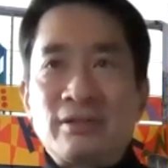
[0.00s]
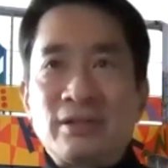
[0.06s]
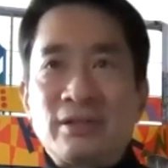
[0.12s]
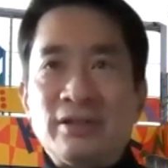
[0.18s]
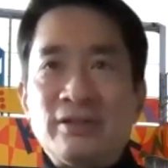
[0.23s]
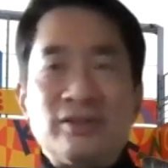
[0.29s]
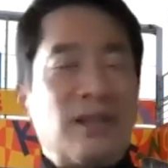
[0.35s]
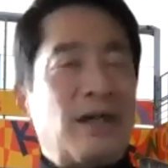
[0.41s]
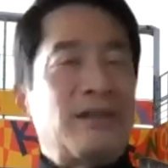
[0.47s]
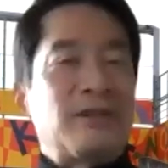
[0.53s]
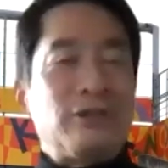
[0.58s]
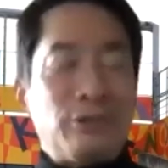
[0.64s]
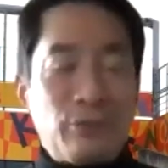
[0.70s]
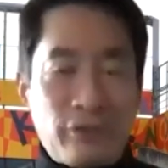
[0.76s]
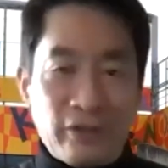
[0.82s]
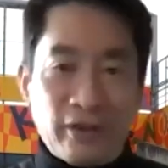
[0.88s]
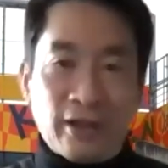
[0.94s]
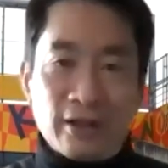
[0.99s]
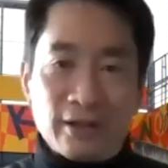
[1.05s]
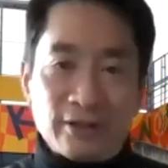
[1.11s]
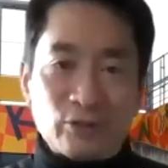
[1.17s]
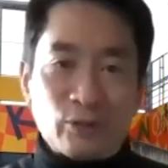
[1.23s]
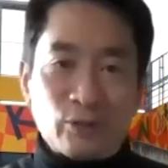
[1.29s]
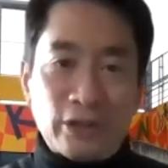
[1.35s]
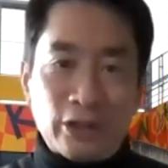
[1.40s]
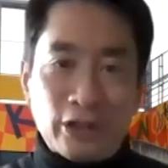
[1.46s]
is not a new thing, as
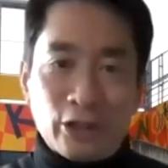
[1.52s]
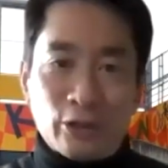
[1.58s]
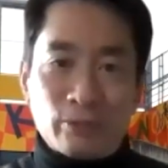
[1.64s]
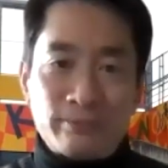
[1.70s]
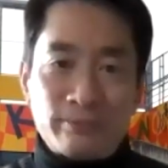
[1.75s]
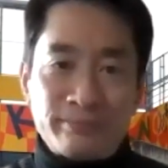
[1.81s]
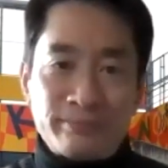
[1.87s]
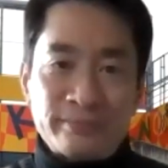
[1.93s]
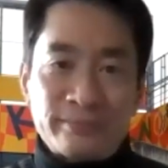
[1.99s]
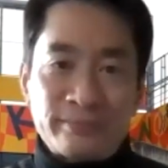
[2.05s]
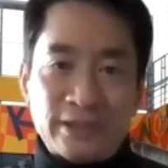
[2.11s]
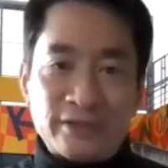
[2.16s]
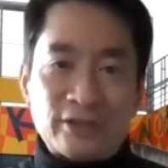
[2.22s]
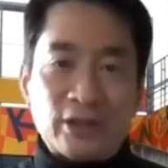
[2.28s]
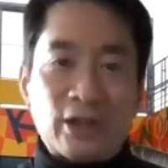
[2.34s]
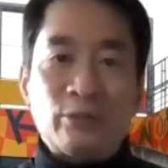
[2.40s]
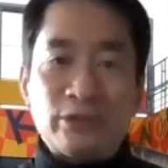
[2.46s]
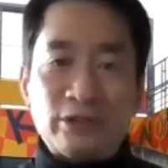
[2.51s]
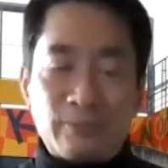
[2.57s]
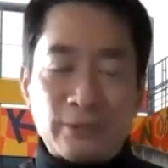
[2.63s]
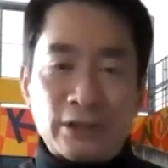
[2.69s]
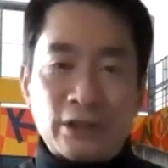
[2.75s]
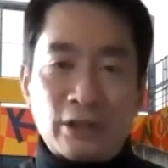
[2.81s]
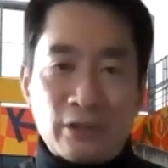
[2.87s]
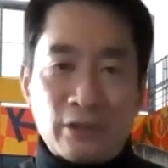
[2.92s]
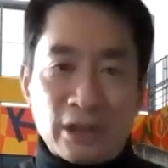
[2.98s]
we know. It's always been
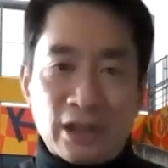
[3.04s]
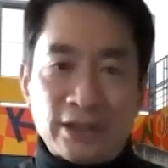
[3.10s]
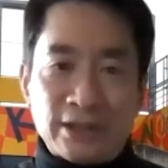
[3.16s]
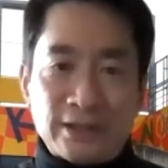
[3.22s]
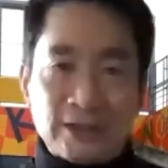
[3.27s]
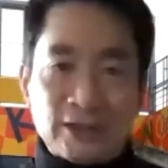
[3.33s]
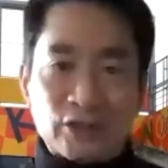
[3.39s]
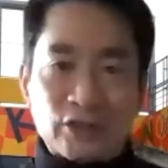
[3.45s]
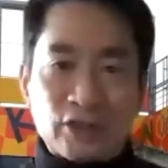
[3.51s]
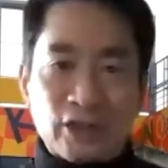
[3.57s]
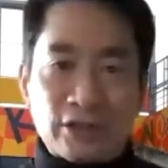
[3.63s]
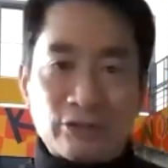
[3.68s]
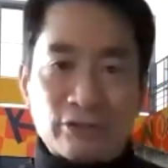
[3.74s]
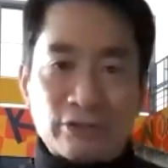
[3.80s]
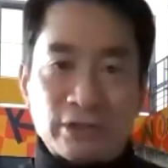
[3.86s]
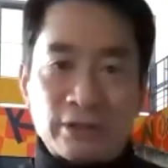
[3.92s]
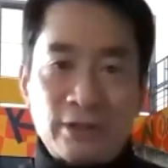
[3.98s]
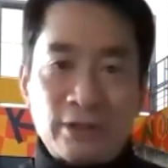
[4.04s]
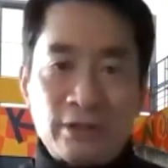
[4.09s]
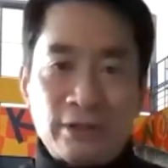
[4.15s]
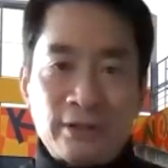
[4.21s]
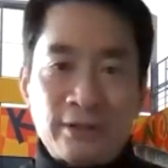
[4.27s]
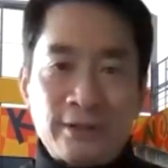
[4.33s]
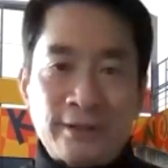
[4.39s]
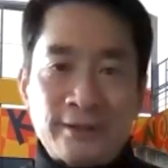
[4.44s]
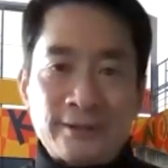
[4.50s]
going on in this country.
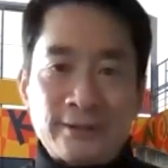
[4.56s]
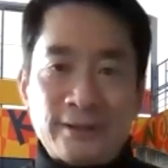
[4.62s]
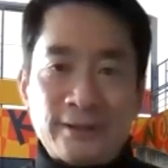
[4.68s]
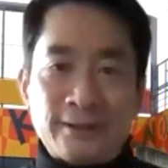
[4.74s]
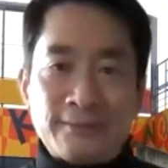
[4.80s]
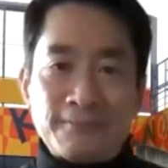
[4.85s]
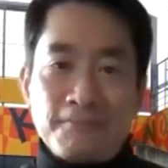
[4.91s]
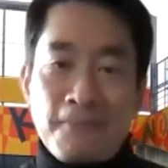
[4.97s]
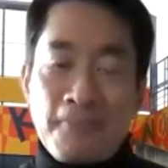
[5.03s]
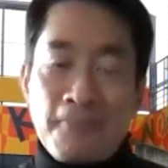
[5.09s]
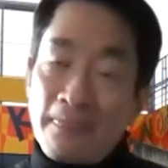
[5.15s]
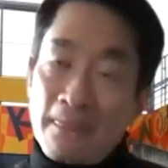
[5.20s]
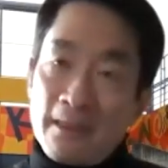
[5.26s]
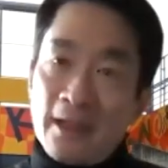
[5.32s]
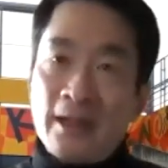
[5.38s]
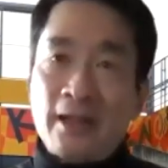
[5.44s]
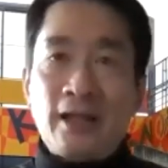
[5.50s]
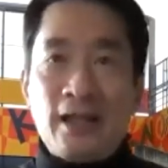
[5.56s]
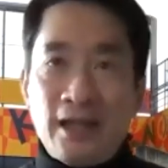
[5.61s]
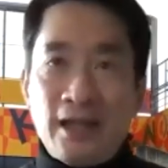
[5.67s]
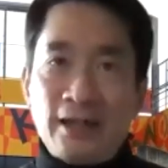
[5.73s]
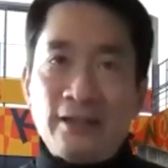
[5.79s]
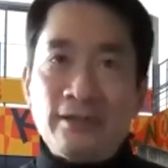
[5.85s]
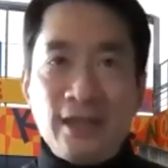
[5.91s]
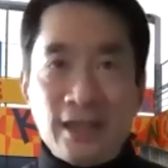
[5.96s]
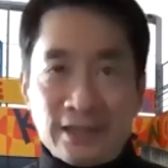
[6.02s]
And
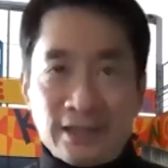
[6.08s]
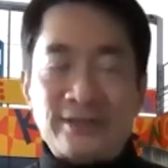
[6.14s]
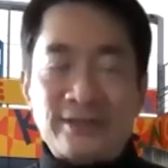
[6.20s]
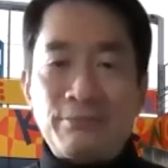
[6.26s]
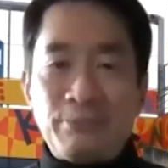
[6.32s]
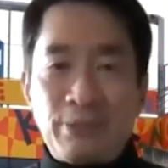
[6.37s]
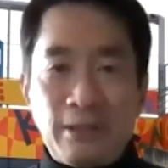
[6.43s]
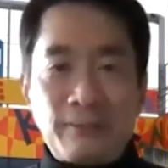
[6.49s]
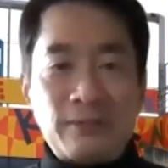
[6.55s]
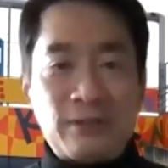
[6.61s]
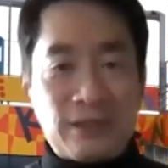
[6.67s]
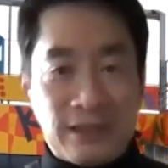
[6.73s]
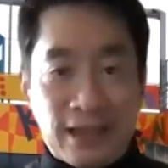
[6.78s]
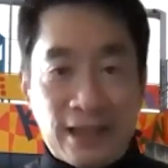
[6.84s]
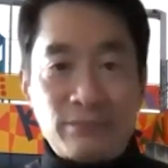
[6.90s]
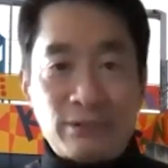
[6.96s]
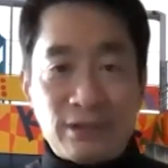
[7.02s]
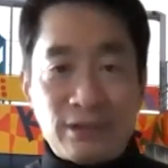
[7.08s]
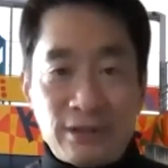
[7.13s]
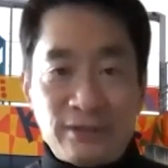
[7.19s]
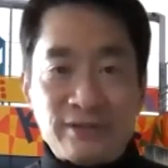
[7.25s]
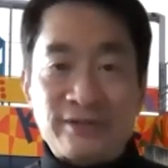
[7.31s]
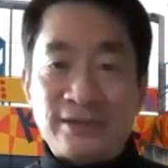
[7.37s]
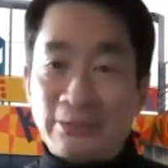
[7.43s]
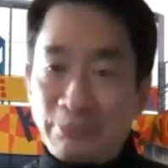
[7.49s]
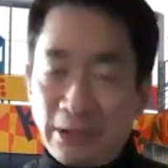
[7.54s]
yes, some people enable it,
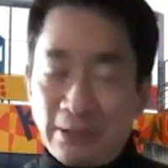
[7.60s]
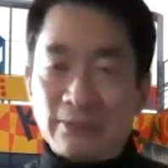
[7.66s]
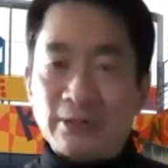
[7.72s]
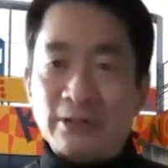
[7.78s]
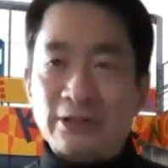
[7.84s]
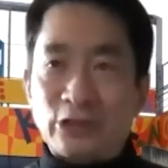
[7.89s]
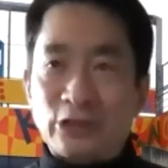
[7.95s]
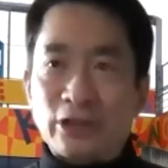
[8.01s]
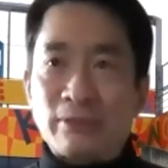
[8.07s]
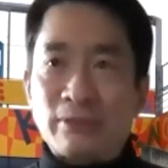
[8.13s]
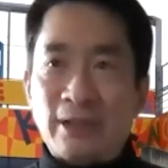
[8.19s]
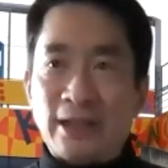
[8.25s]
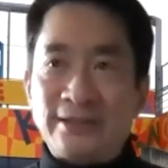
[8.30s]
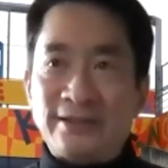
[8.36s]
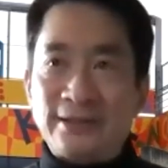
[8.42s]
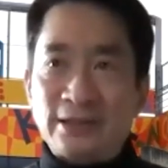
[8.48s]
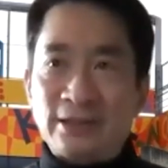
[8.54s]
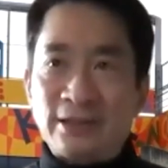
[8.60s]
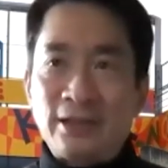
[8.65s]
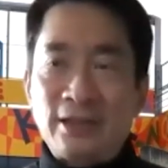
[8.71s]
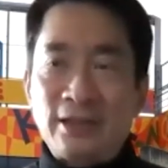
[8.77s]
some people legitimize it,